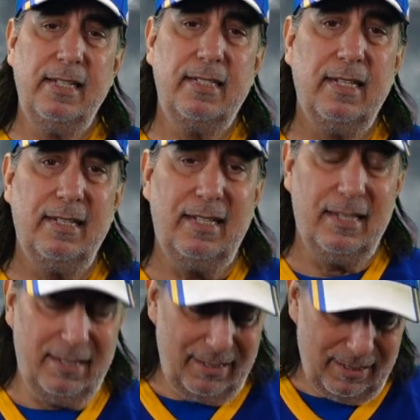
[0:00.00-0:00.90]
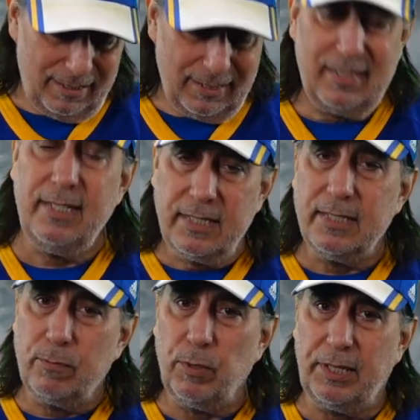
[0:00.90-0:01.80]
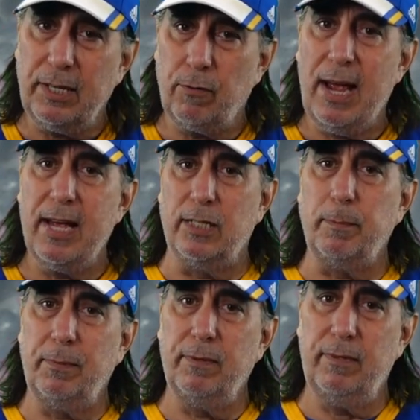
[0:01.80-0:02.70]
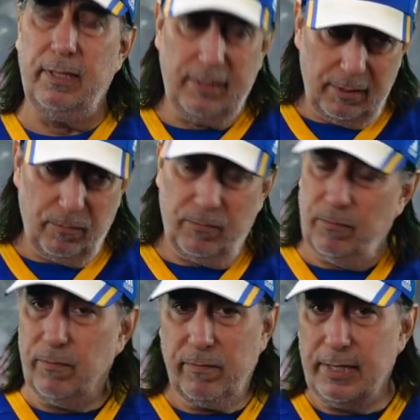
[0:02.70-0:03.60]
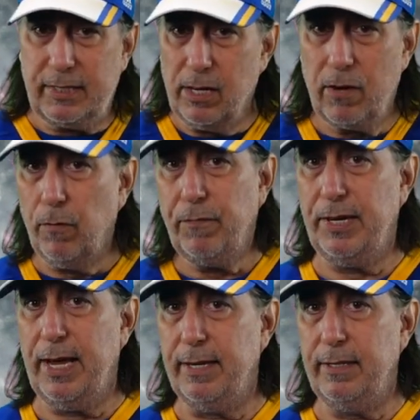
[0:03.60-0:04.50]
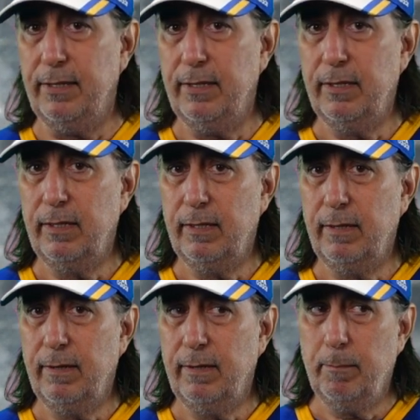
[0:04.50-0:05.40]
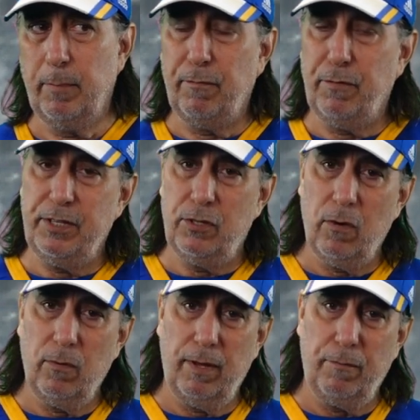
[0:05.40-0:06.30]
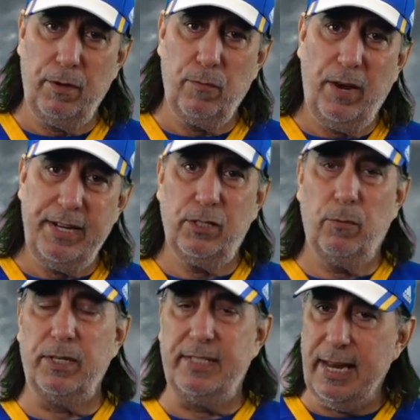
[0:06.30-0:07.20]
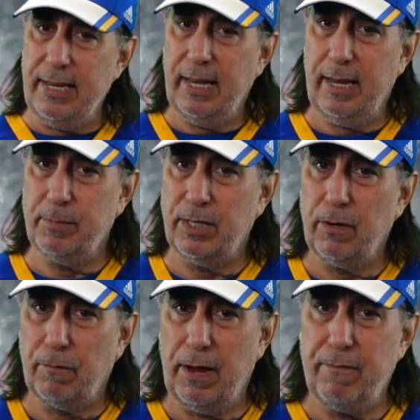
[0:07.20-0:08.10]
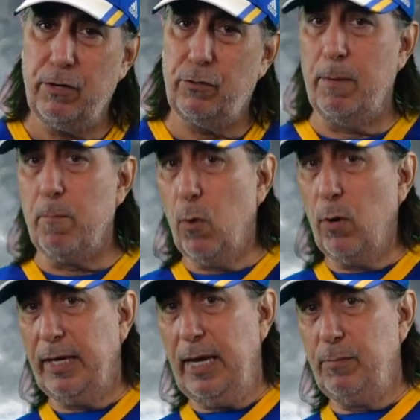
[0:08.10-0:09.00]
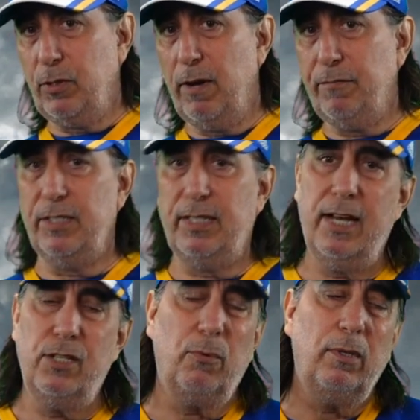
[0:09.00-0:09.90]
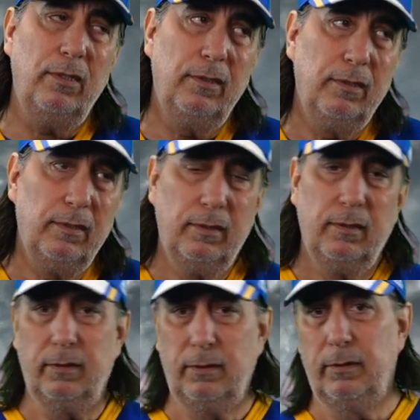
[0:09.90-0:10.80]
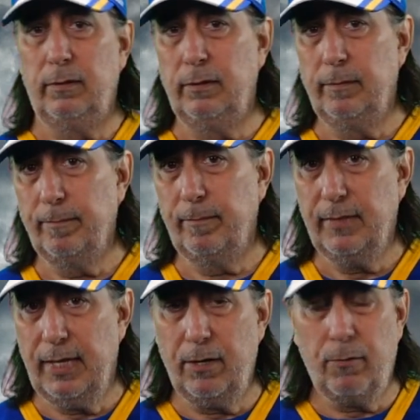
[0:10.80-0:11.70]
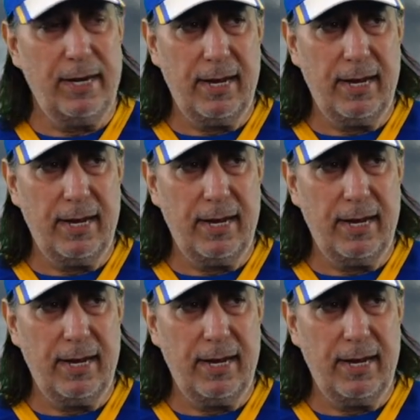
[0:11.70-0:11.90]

is that the season's within grasp. It's not over yet. But if we wait till we're 10 games under 500 and more games are off the schedule, then